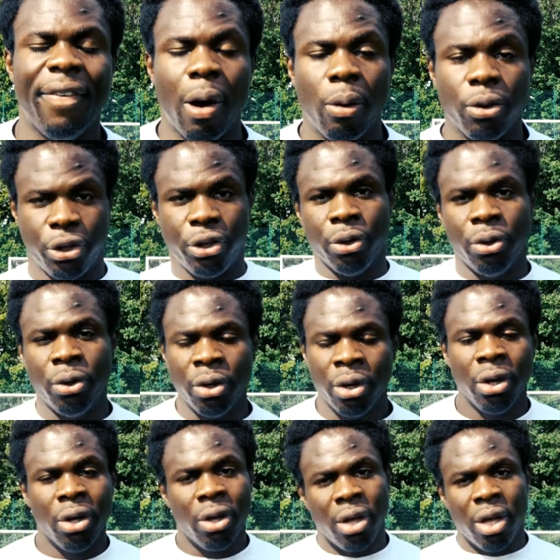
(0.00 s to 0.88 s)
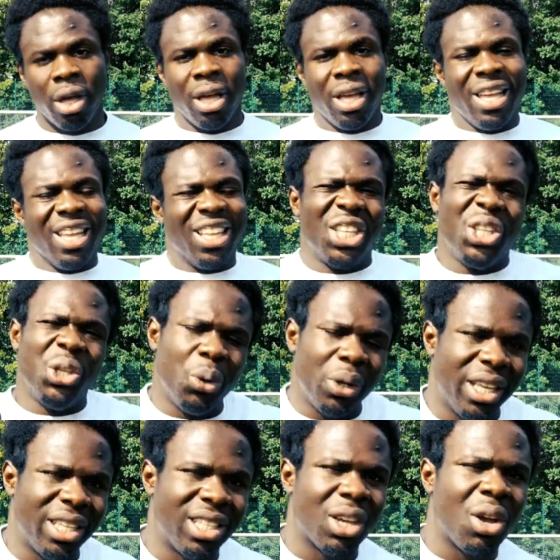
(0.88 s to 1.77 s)
I was you, do
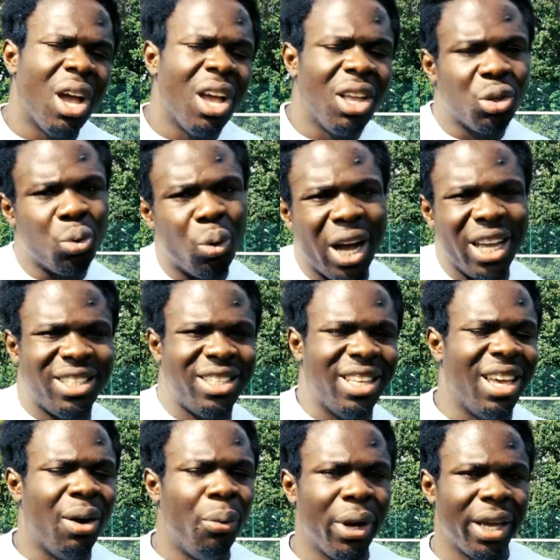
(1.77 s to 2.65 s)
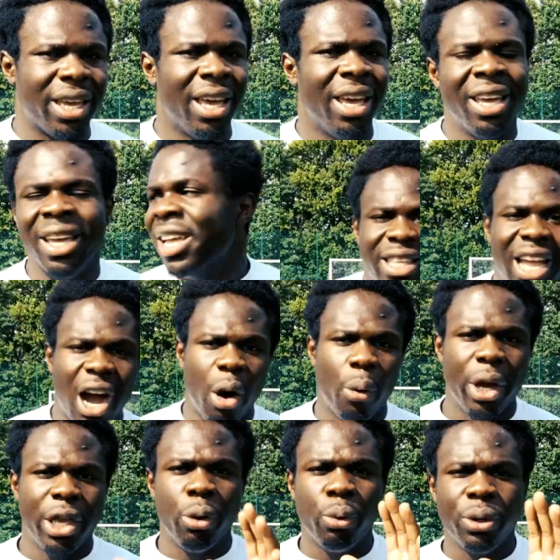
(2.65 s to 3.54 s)
this twice a week. That
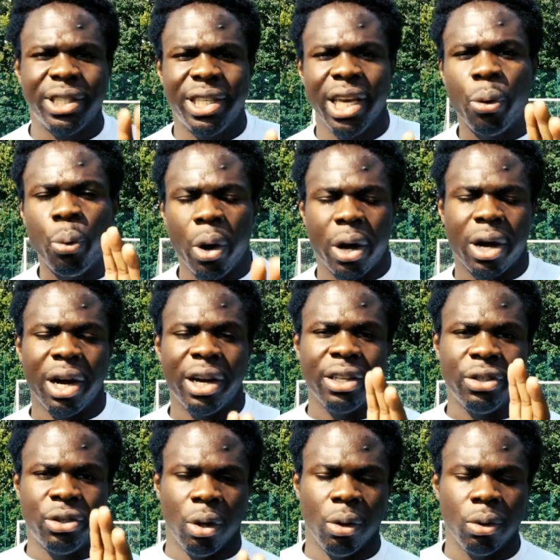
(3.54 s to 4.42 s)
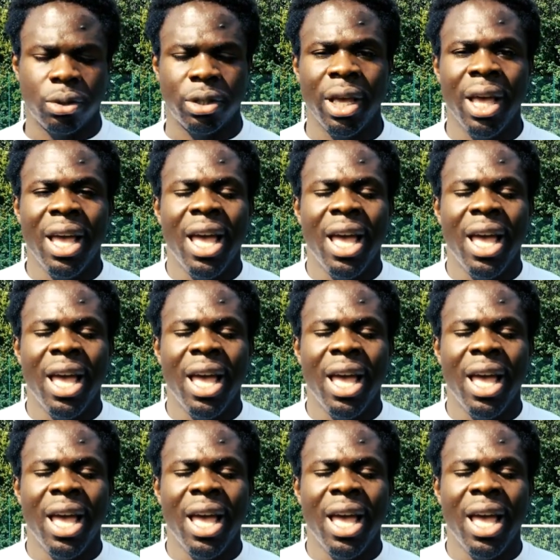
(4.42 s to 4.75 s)
way you will see quicker results.